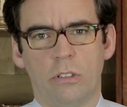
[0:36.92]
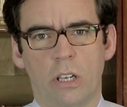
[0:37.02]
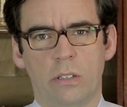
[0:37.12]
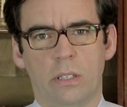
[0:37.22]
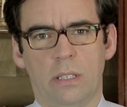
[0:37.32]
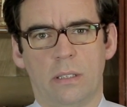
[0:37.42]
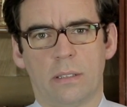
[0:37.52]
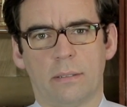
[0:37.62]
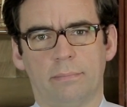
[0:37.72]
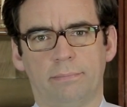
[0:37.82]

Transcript: Justice.